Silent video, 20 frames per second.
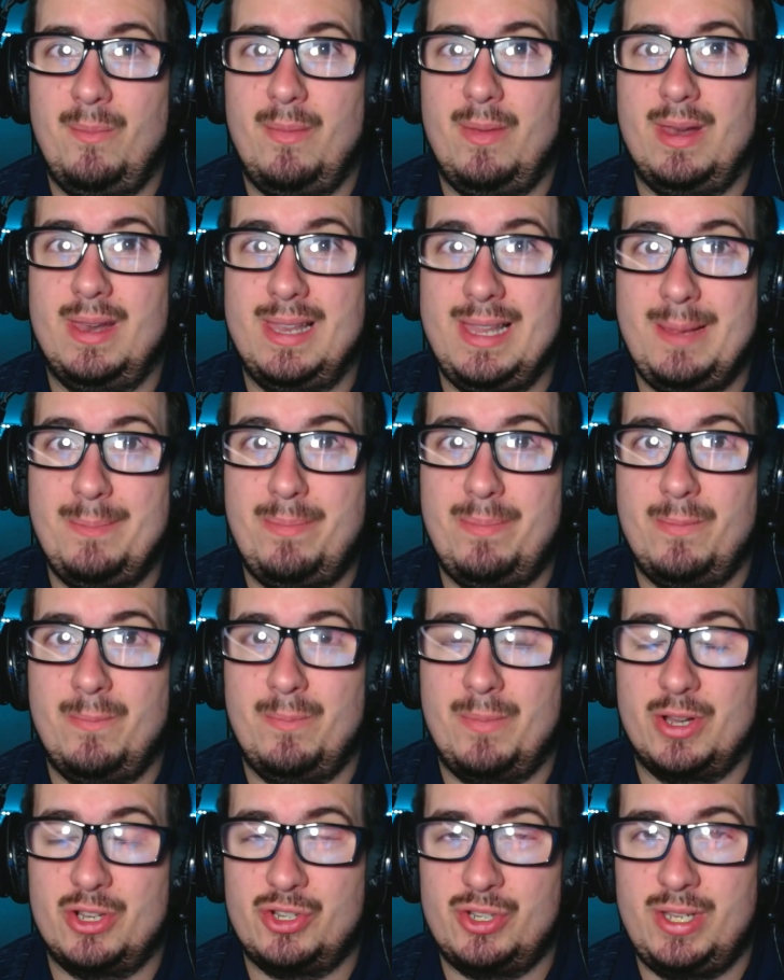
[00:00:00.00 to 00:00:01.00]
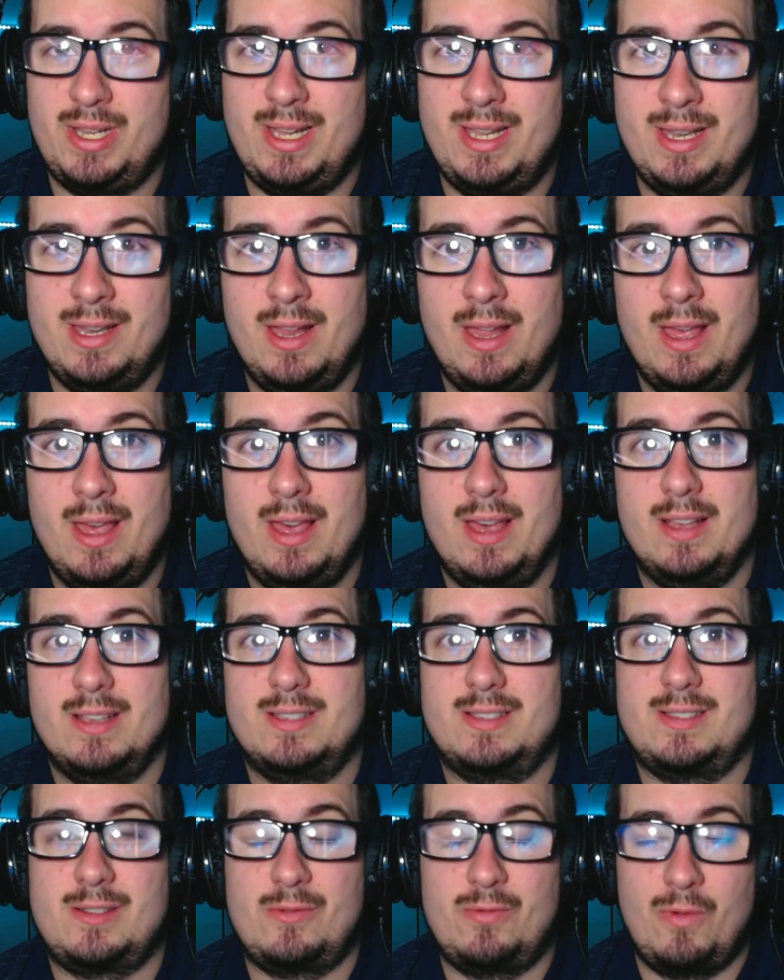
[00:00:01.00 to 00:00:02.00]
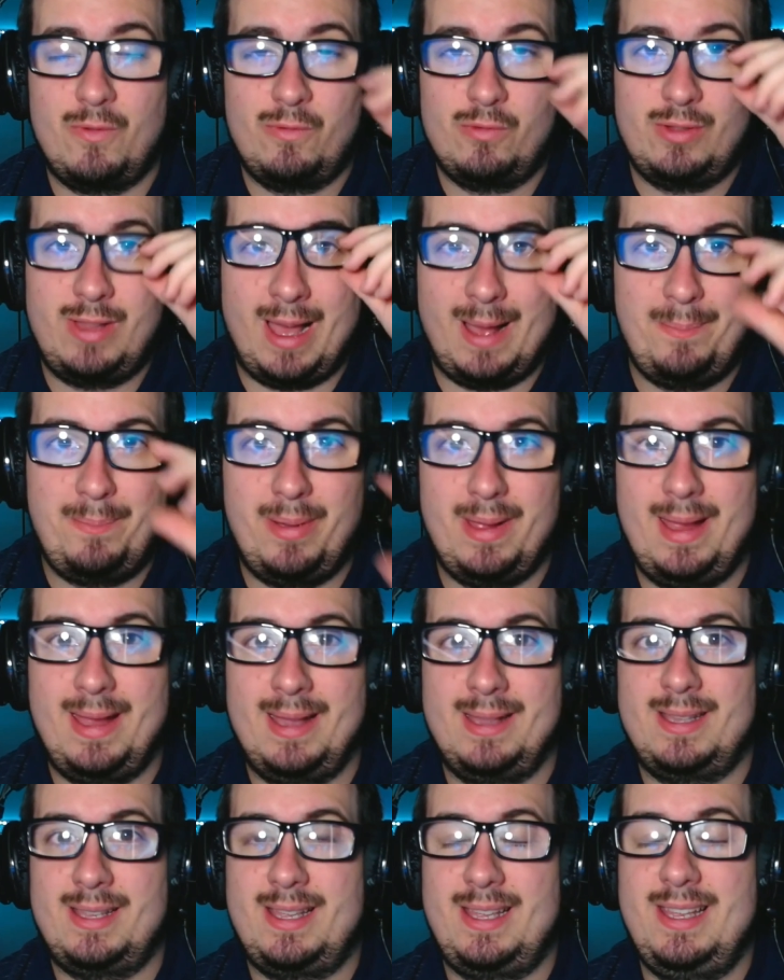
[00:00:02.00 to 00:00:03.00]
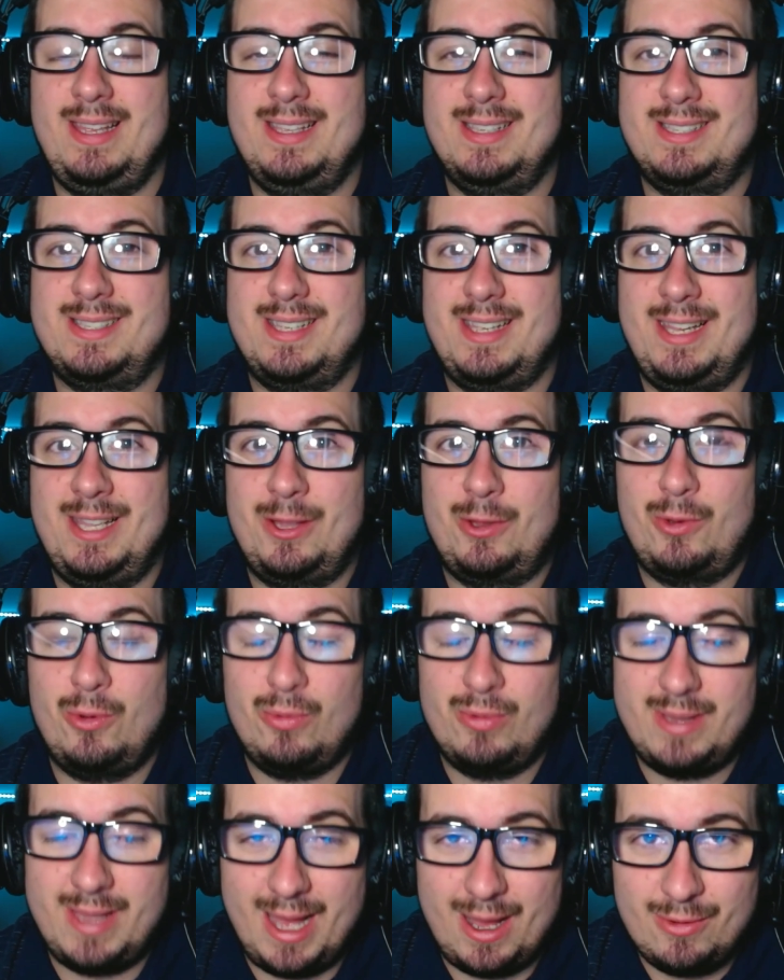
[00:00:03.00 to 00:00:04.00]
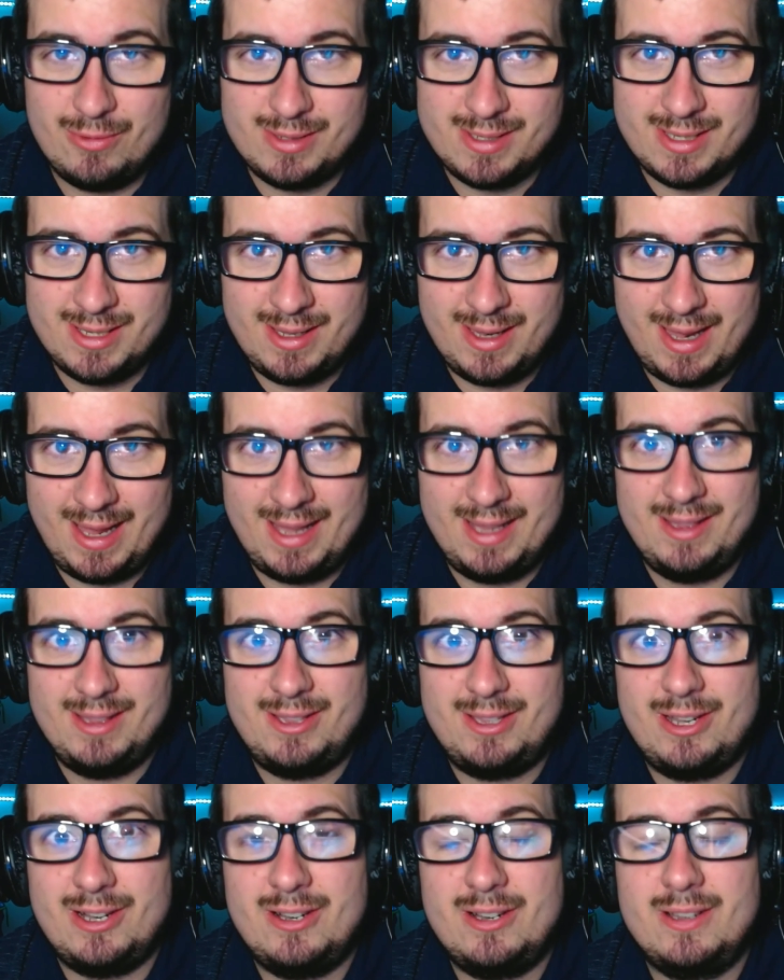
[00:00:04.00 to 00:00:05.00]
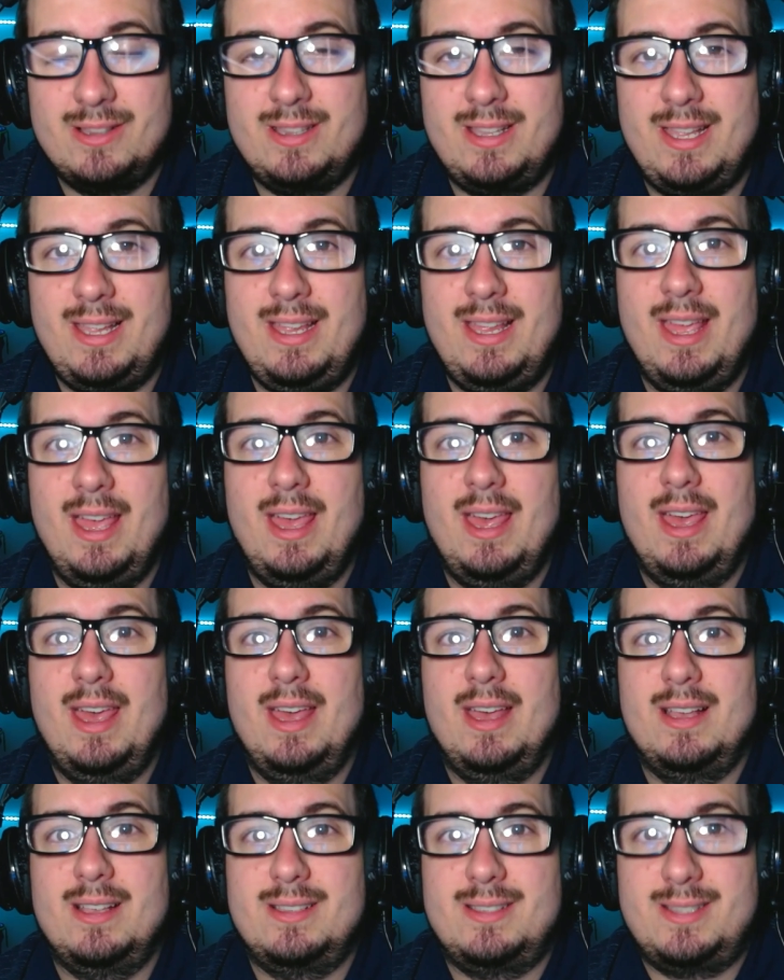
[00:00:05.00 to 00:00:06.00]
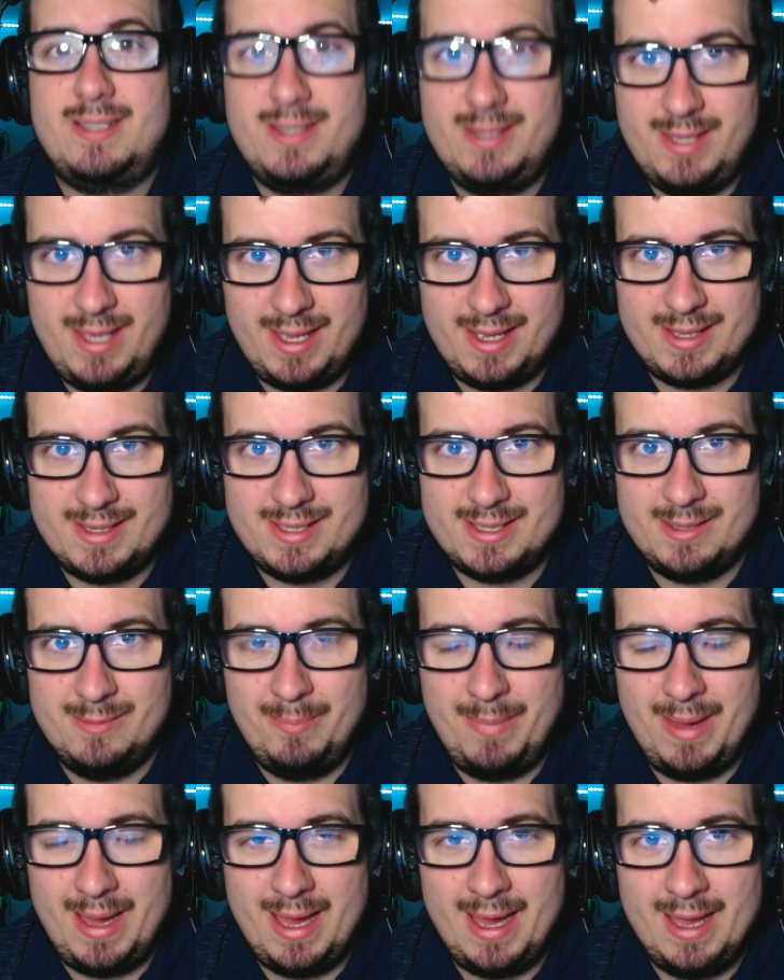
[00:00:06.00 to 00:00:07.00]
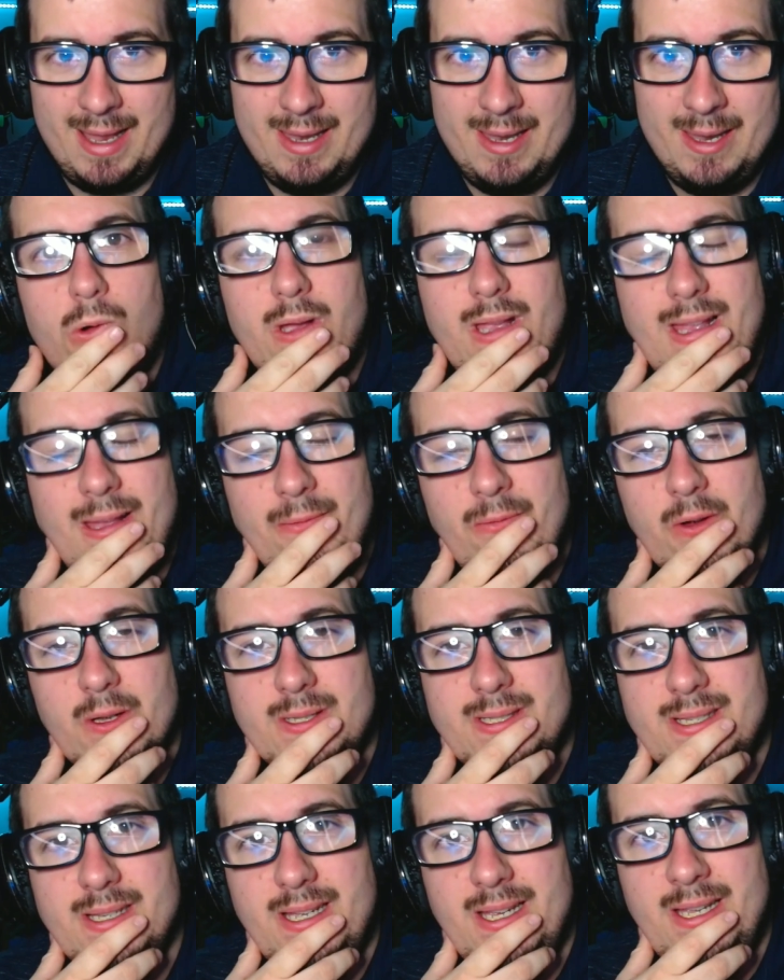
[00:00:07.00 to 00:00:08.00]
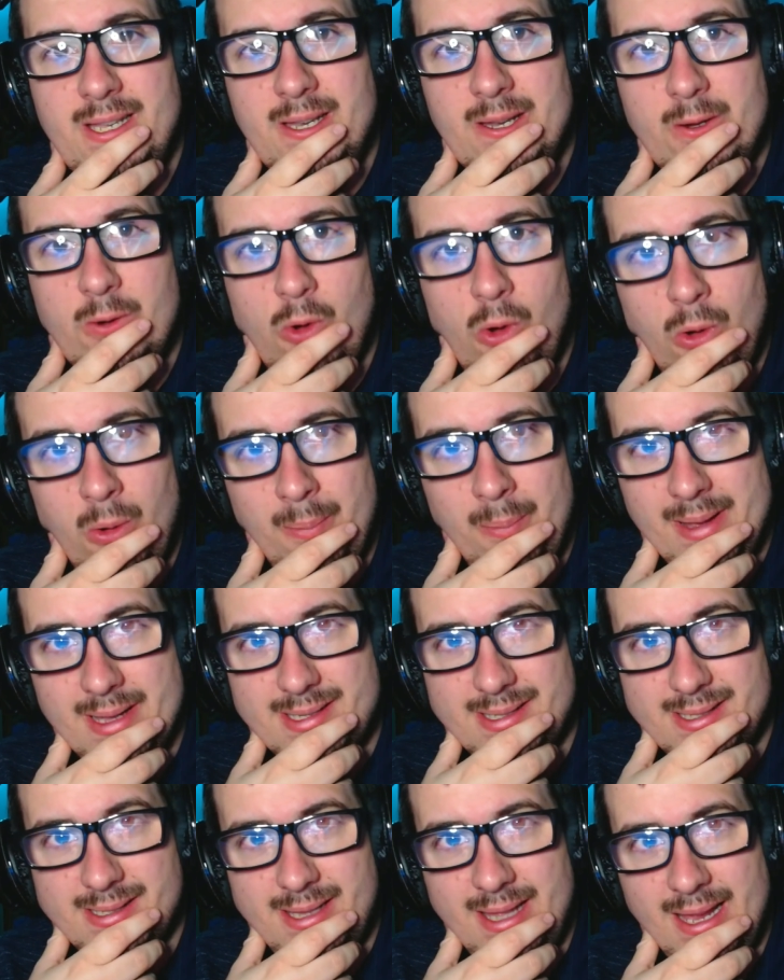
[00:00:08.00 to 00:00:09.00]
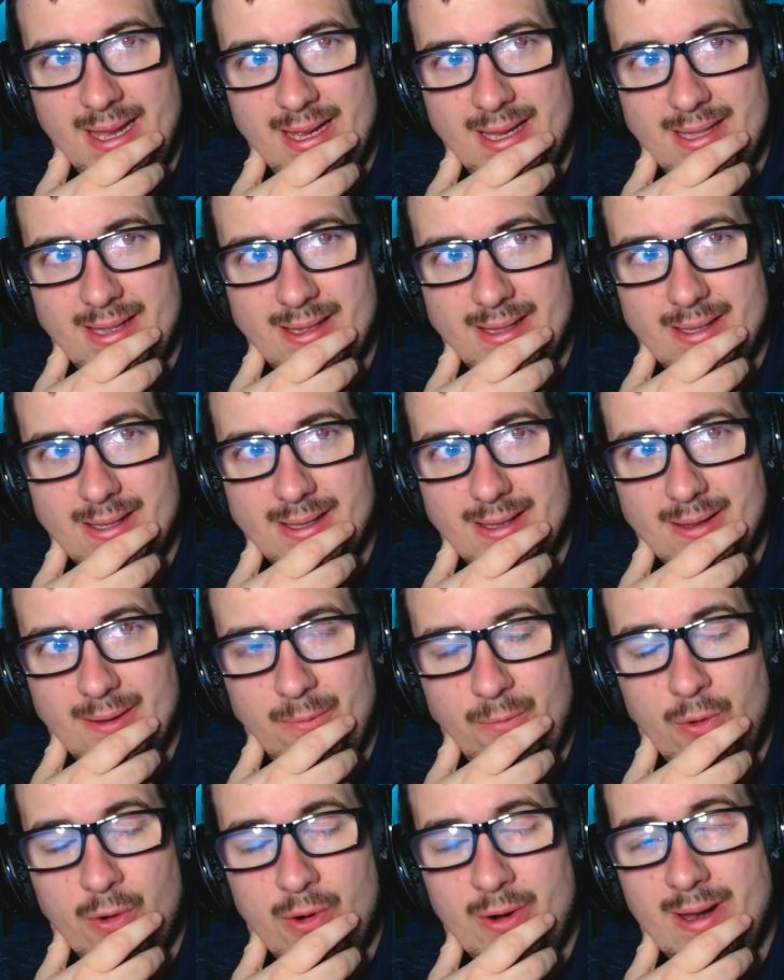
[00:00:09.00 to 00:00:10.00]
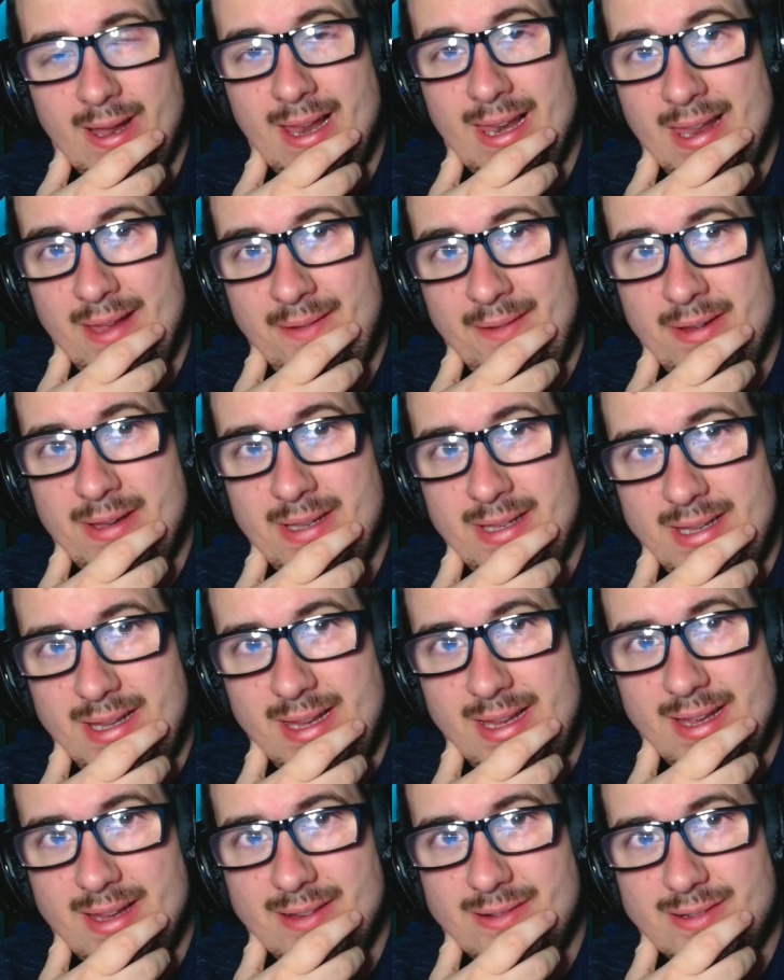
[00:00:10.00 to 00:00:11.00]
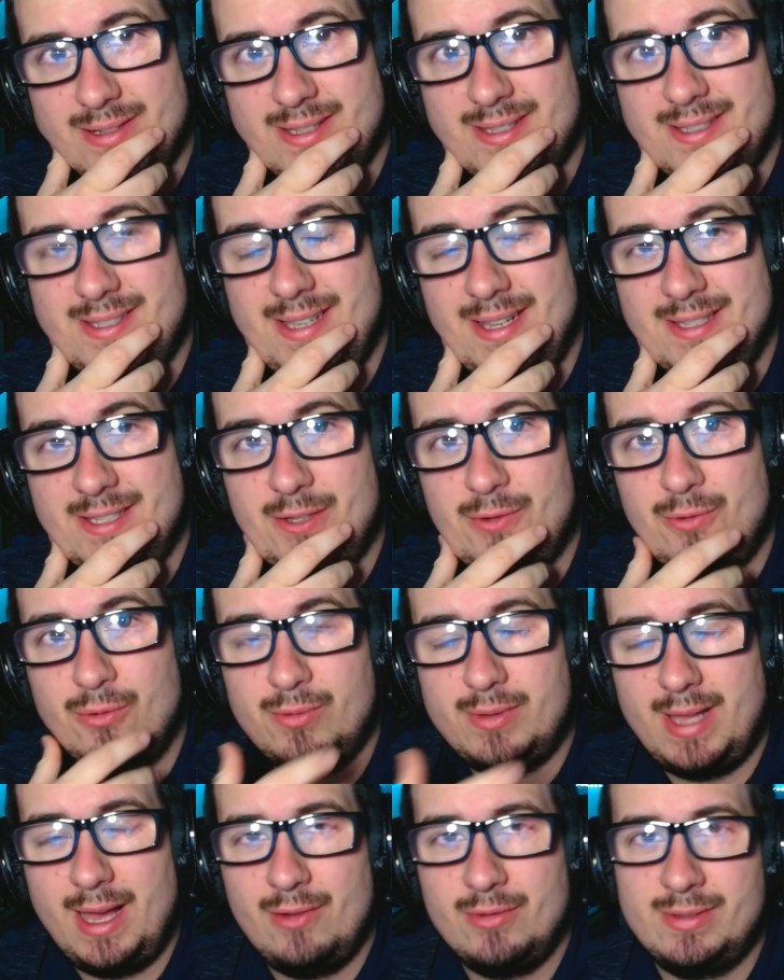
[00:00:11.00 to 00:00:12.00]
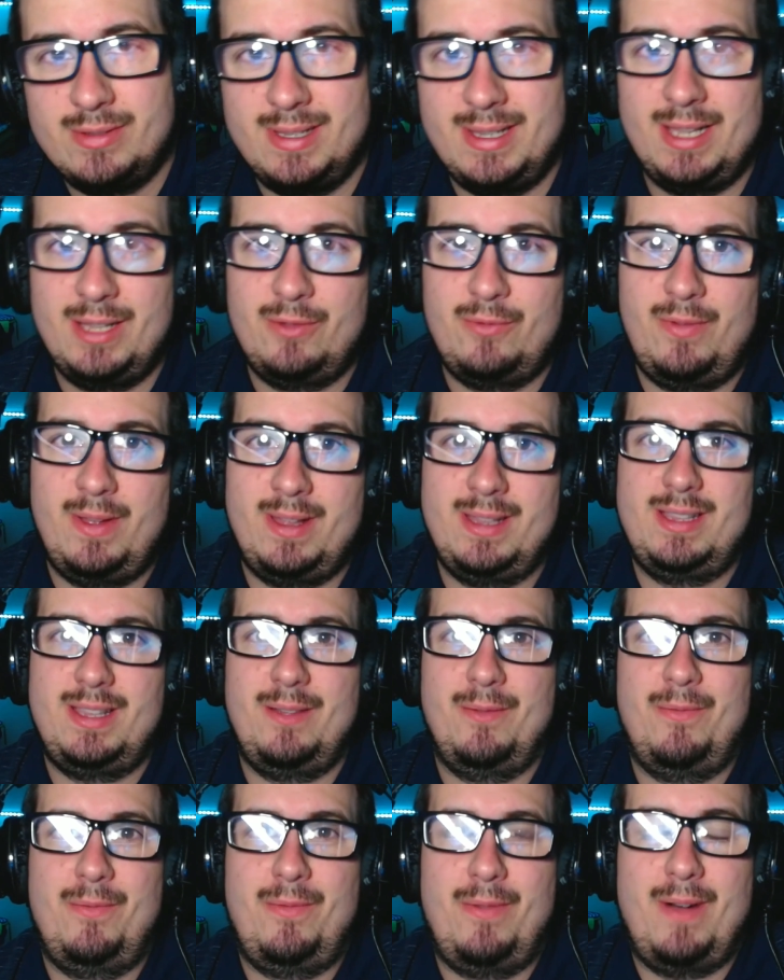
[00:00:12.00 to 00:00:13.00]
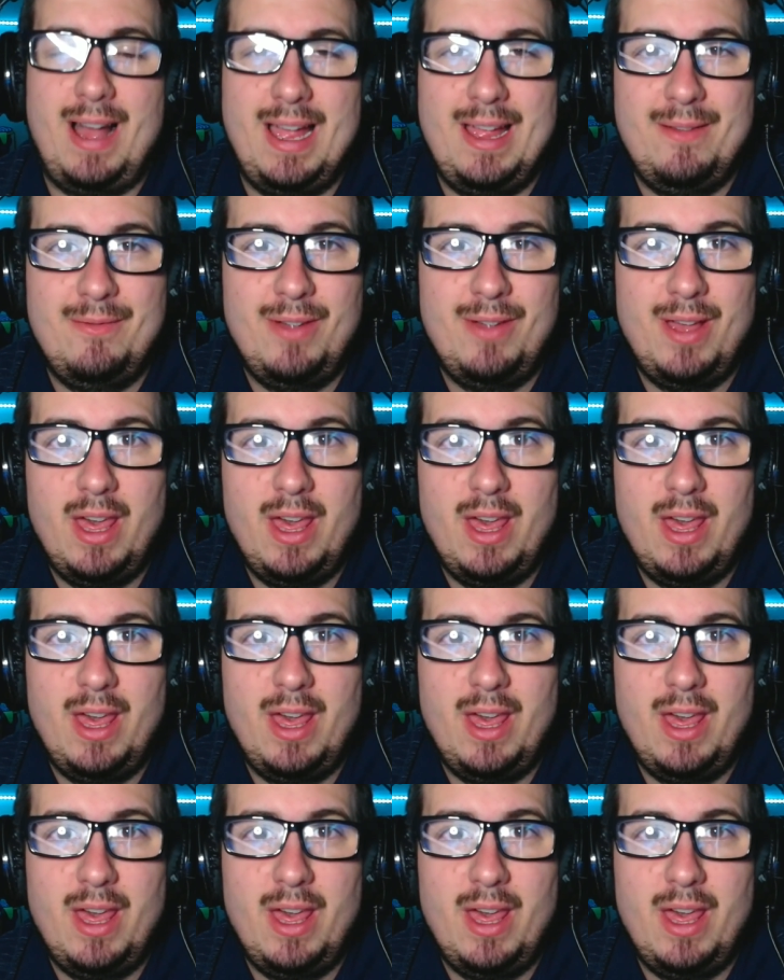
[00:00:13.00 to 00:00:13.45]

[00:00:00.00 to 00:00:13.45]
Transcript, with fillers: leap machine screwed up and he's in 2036, man. He was in coma state for 11 years, since 2025.